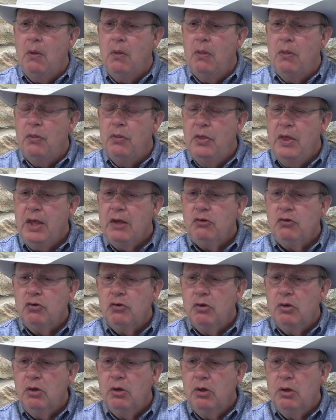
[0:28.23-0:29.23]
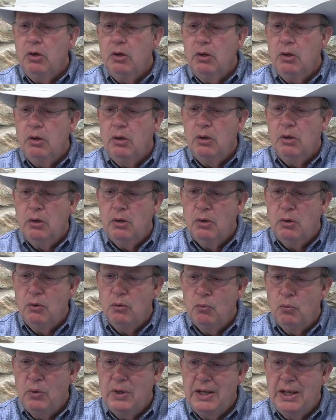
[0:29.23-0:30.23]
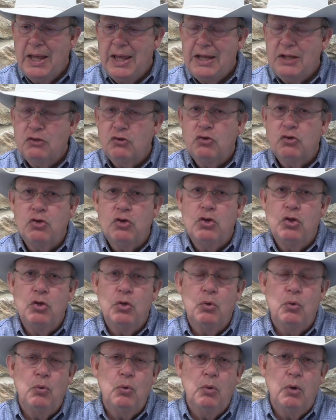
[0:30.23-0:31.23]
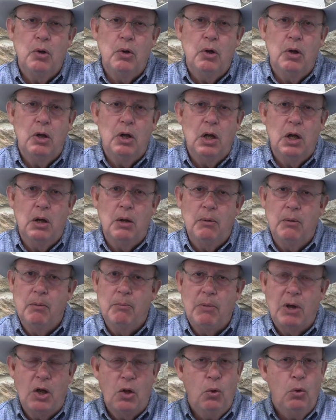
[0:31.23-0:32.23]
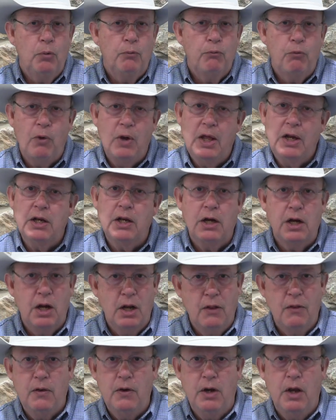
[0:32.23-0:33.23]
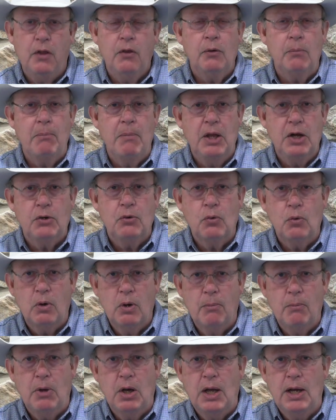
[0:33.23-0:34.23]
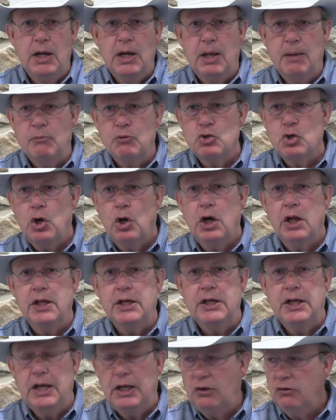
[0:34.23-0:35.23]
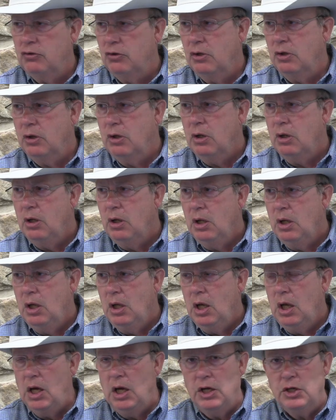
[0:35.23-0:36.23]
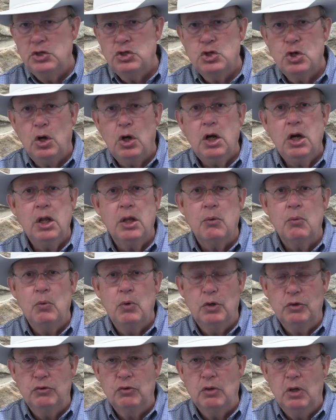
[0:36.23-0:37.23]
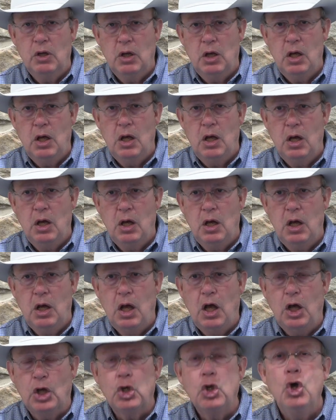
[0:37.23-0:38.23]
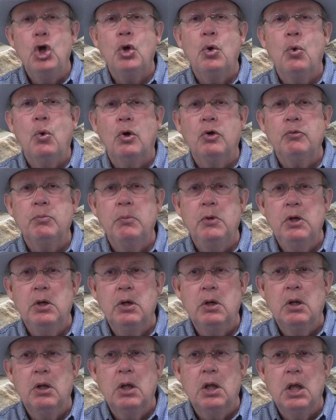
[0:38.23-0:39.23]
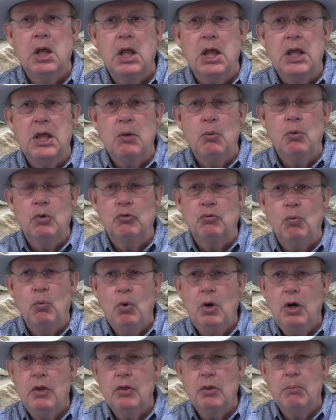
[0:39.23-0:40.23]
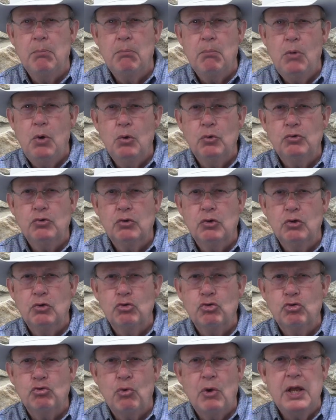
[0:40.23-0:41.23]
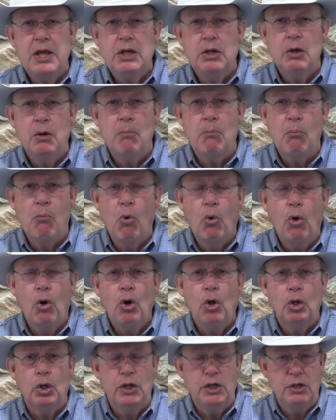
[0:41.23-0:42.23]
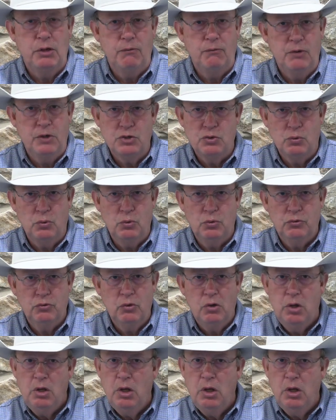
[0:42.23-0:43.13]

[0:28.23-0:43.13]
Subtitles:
this relates to my old friend and another mentor of mine named Charlie Dixon. Charlie was a good horseman. He was one of the most straight, moral individuals.